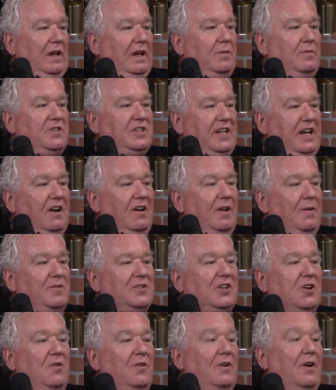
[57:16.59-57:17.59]
he was there. He was
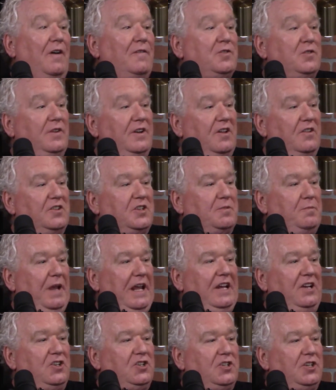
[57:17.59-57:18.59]
going off to another
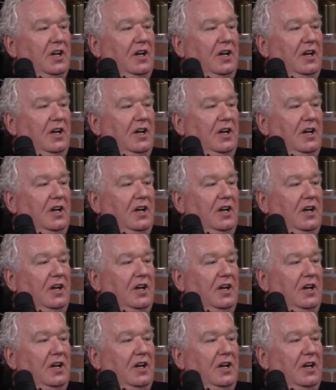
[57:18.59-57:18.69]
speech.